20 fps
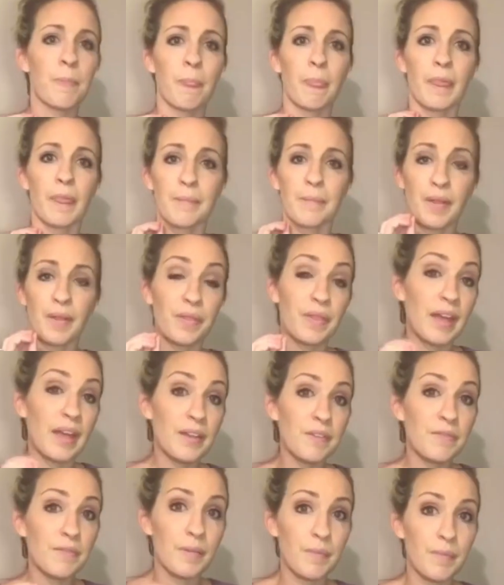But then
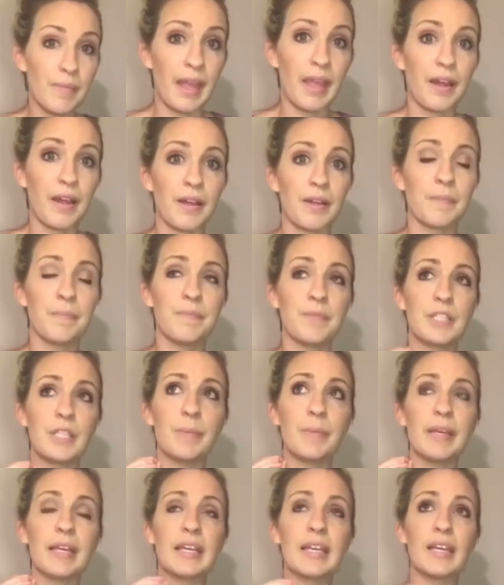from there, to
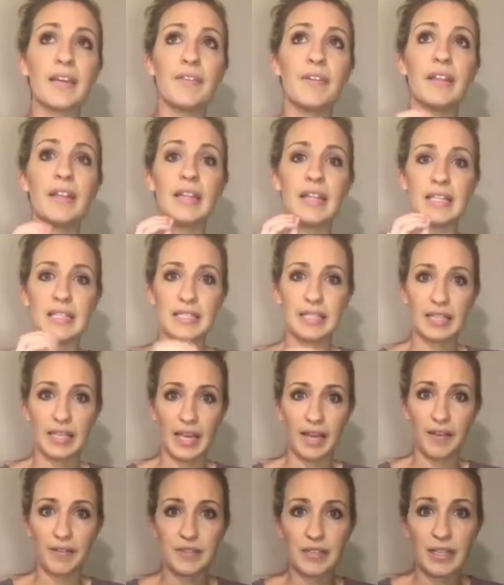be given this
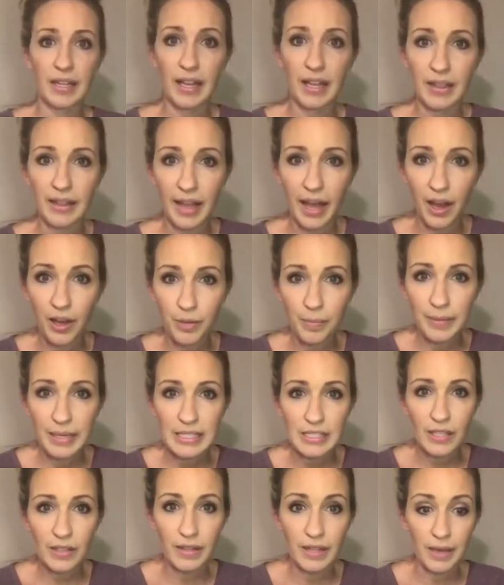gift that allowed me
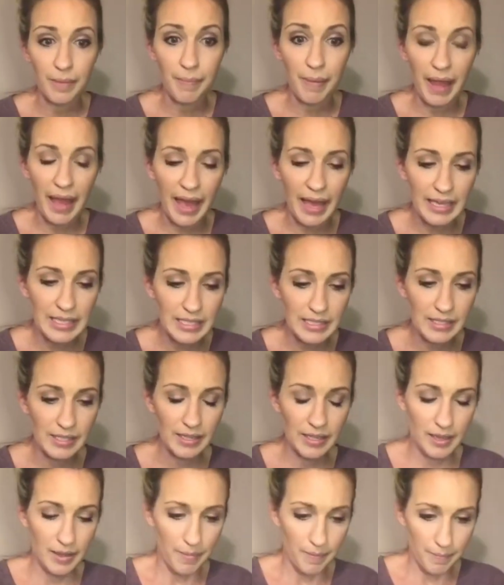to look past
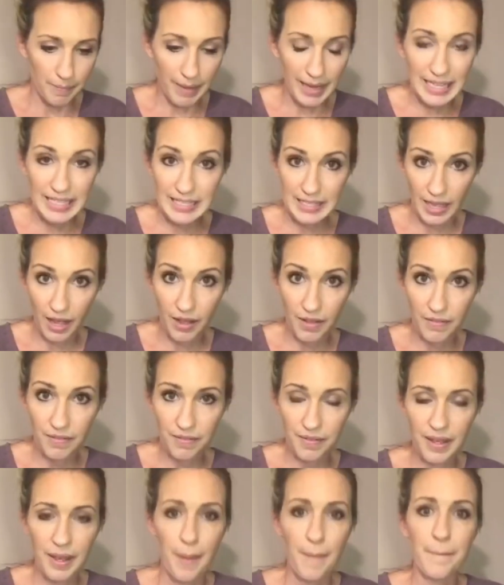myself,
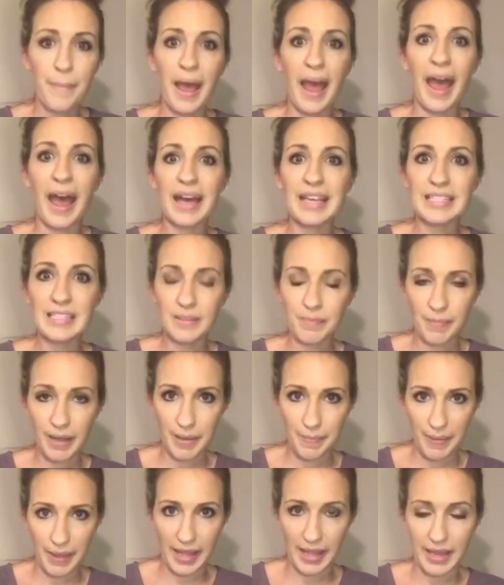past my
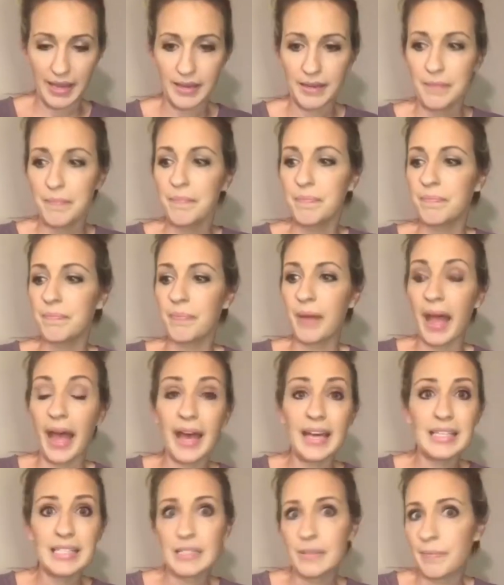pain,
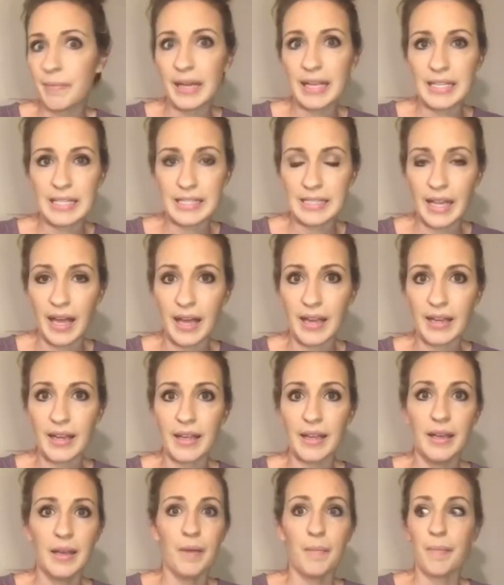past my son,
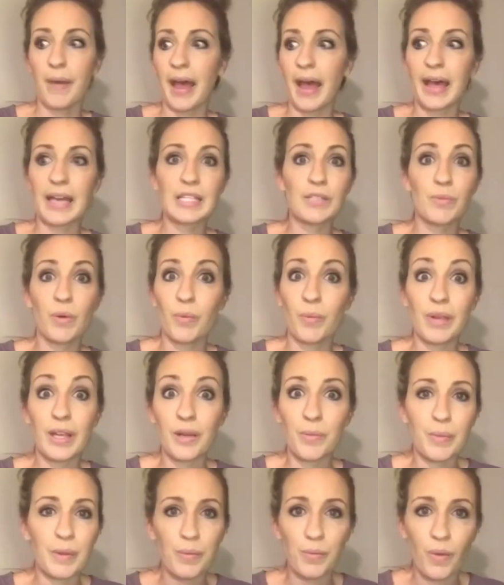past what we had
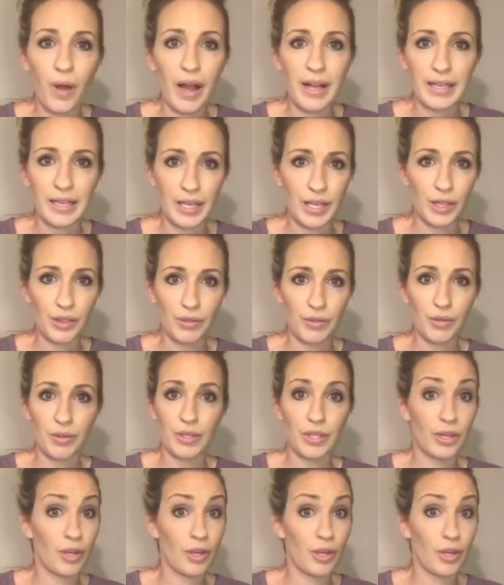been walking through.